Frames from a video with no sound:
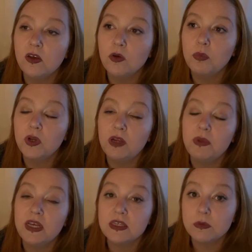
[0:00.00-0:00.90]
your body
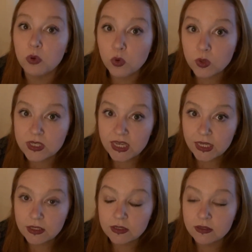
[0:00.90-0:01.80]
being
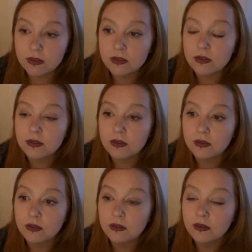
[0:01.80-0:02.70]
supported
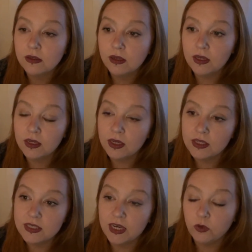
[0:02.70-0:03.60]

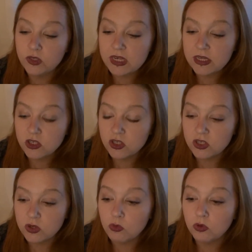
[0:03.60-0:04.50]
and take your
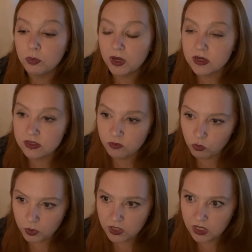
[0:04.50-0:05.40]
attention to all parts of
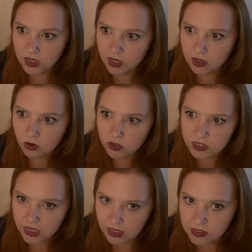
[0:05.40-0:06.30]
your body that are
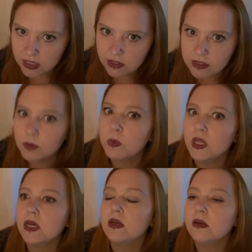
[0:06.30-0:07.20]
contacting
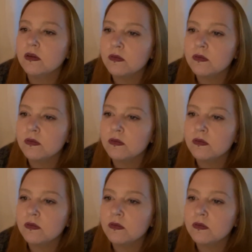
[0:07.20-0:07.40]
something.